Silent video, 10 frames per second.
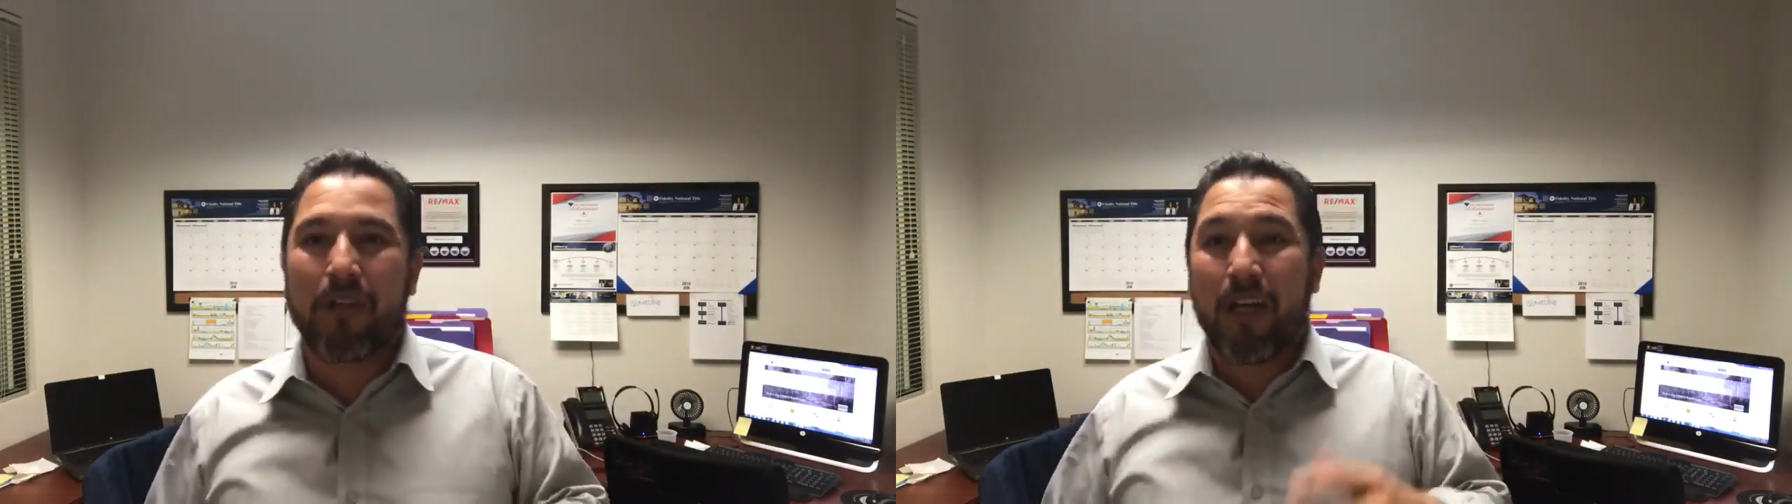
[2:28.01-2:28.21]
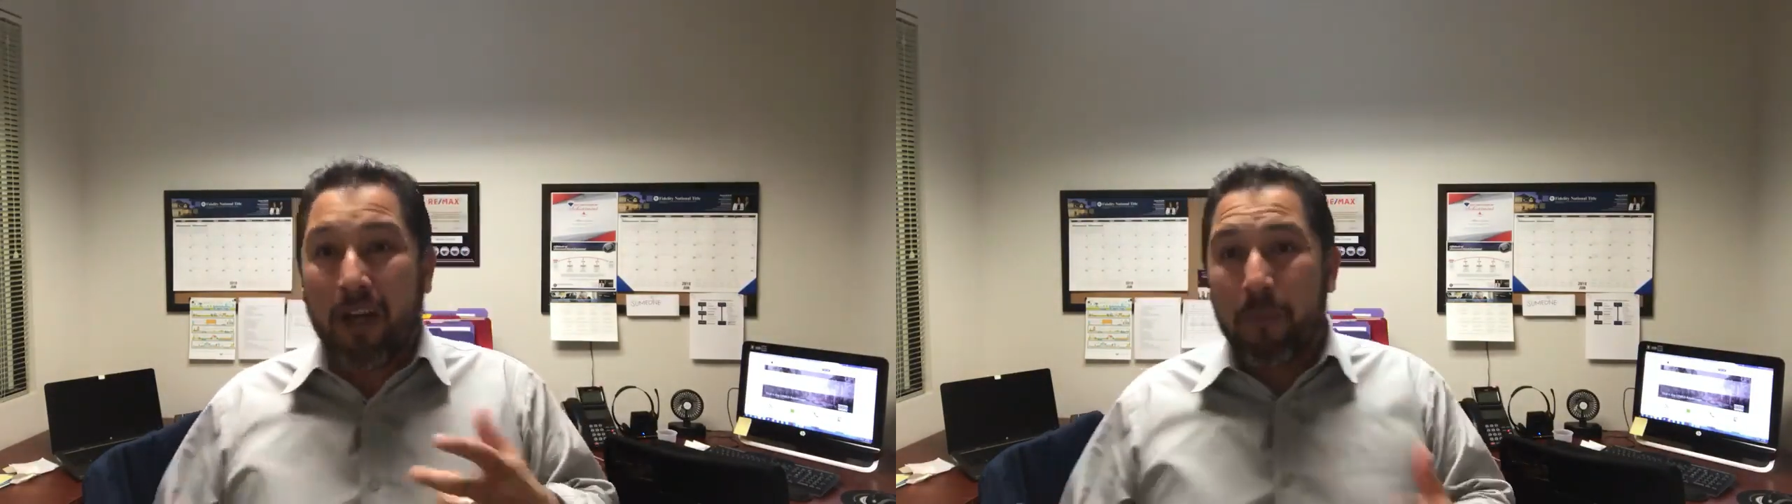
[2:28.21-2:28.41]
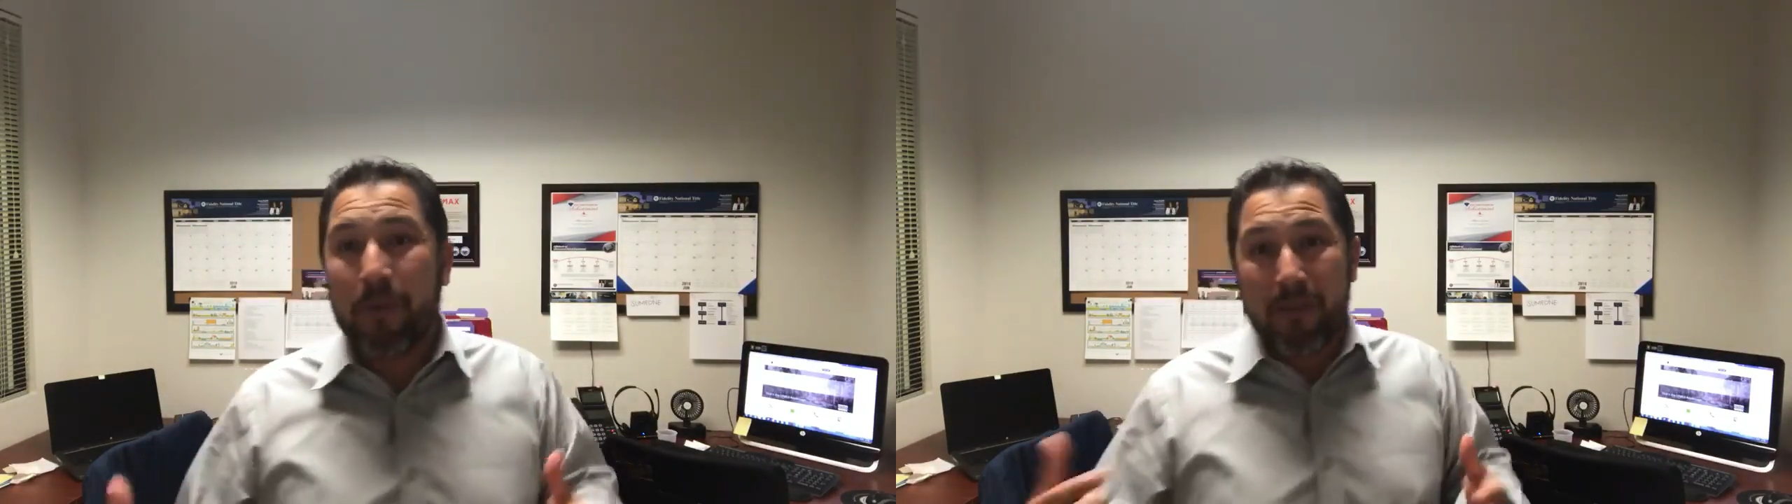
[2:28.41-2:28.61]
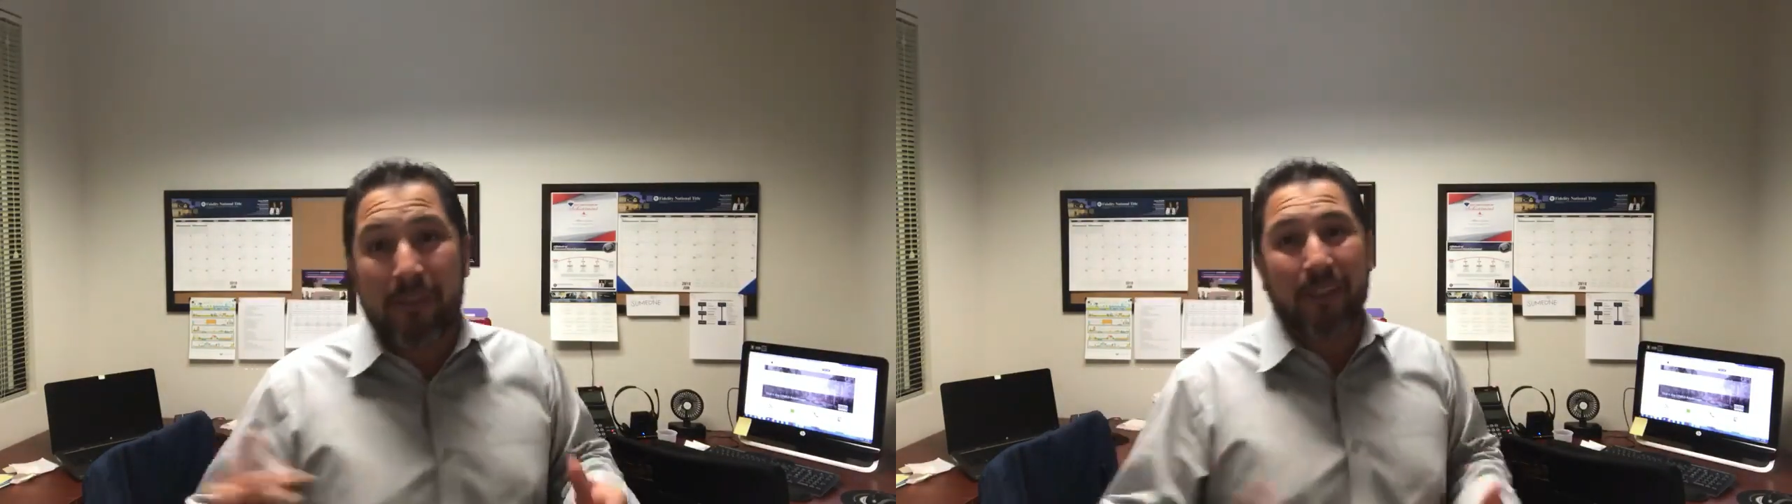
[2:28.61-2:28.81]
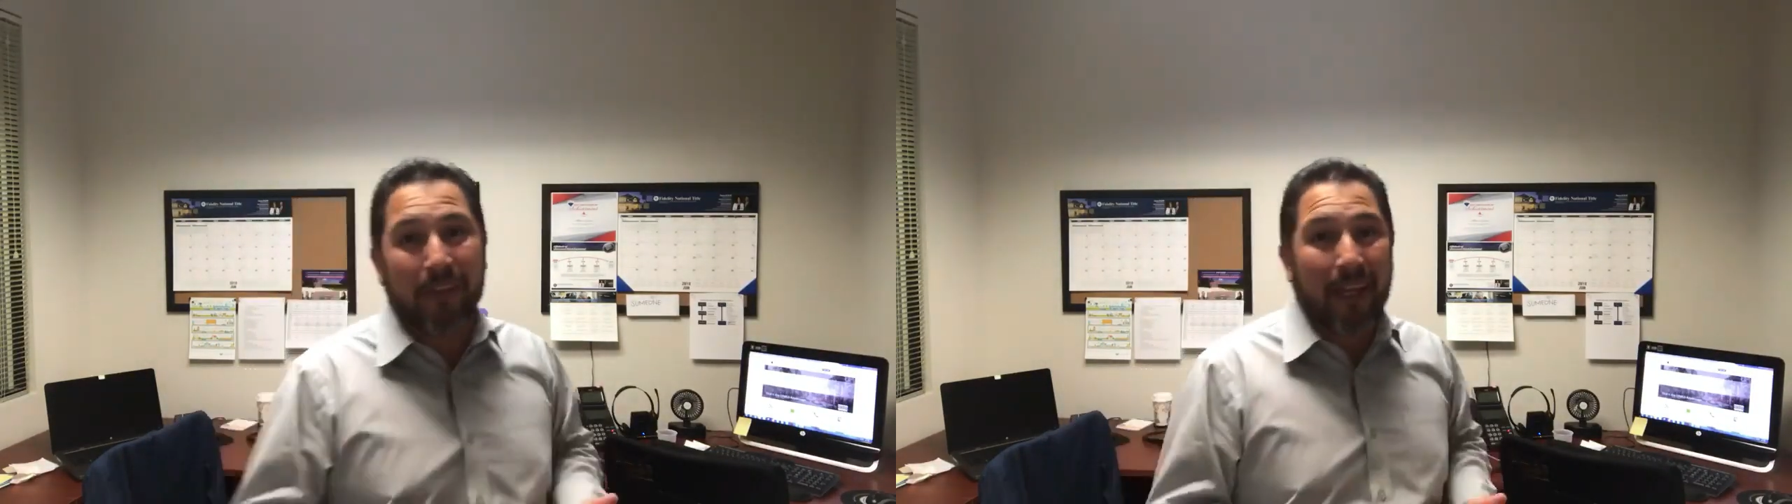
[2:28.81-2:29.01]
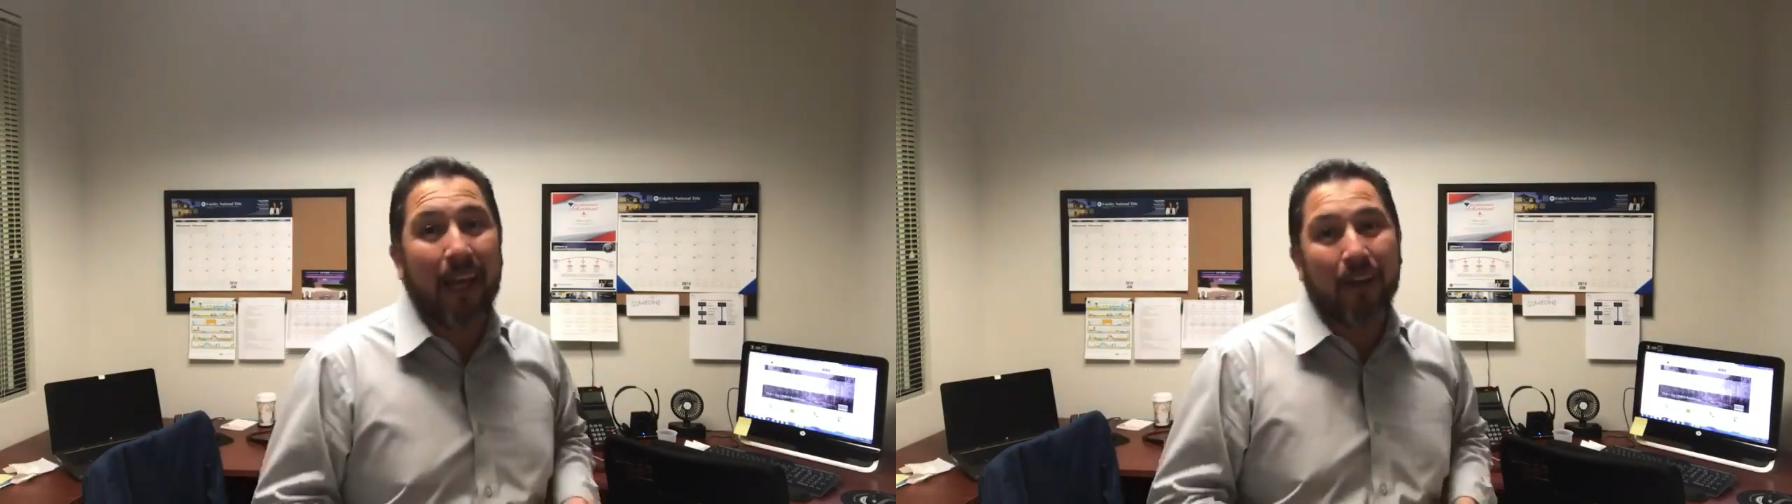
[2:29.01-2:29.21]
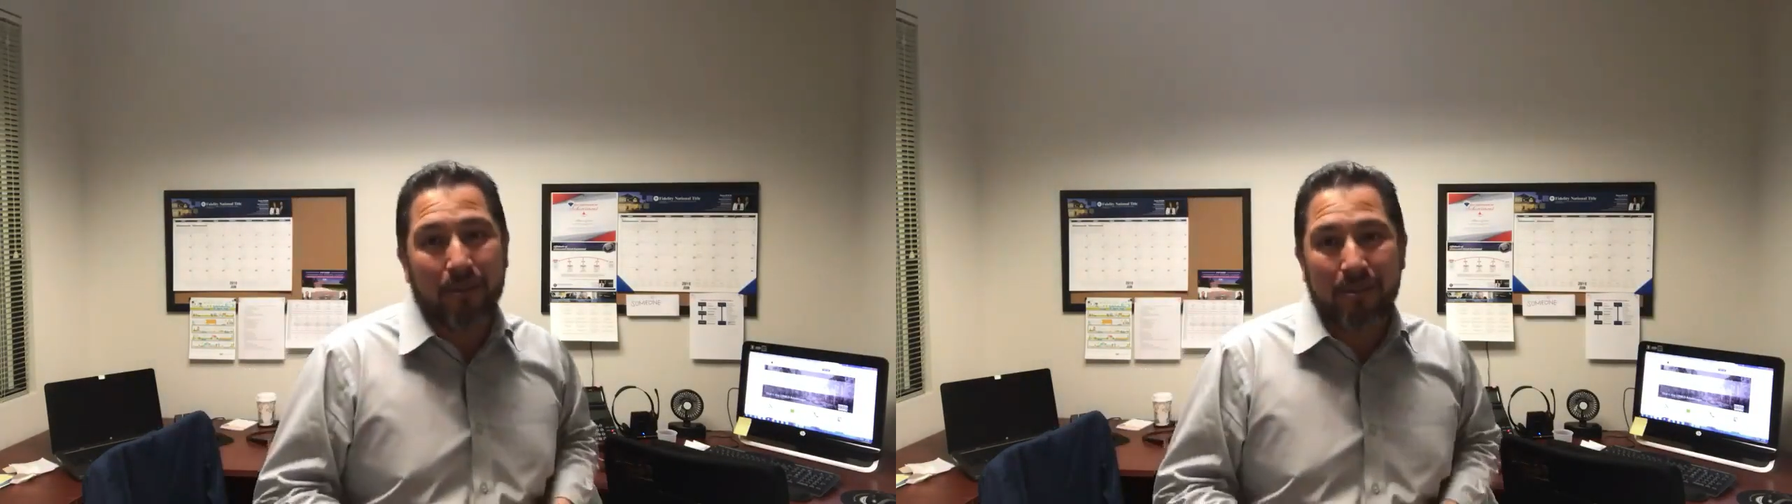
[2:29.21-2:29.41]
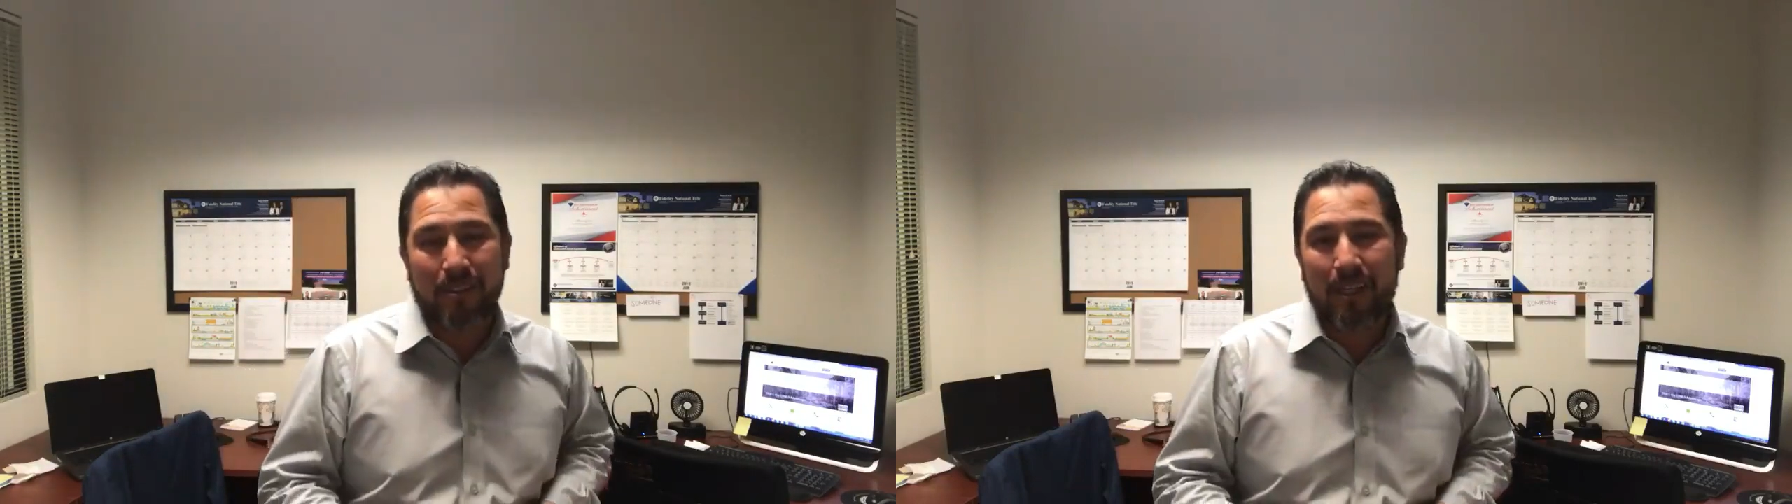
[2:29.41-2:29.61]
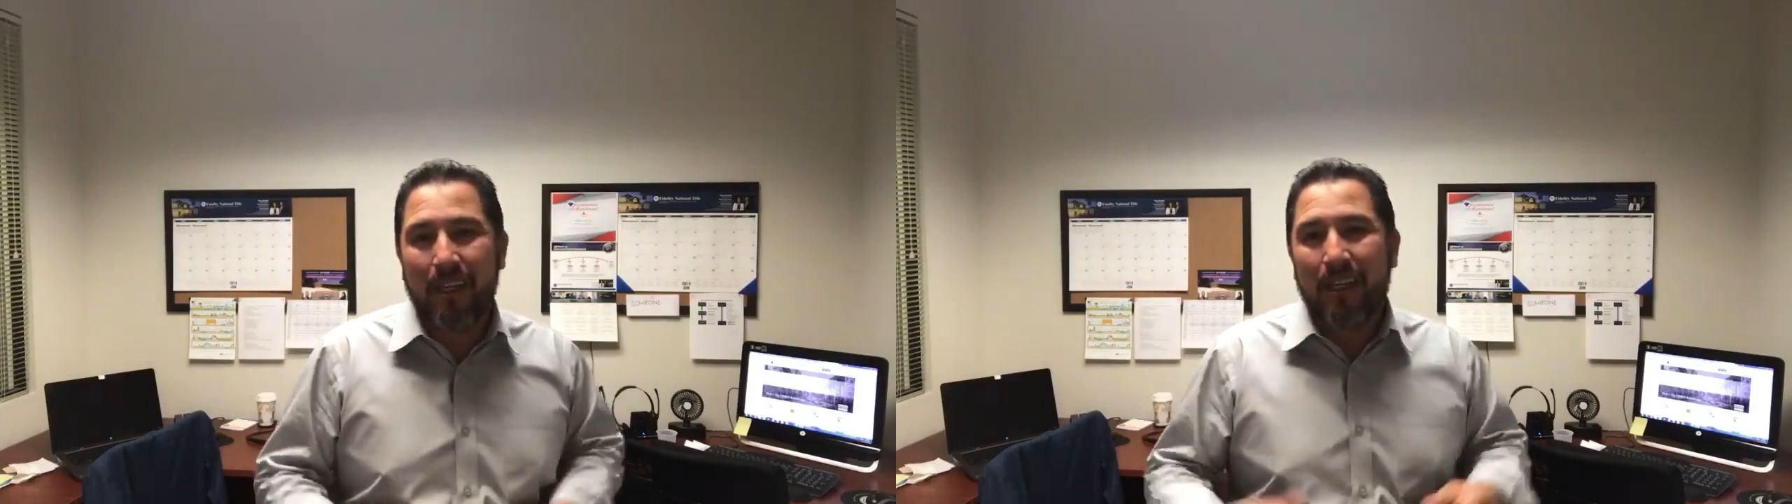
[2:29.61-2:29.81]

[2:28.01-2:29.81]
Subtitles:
help you sell the house.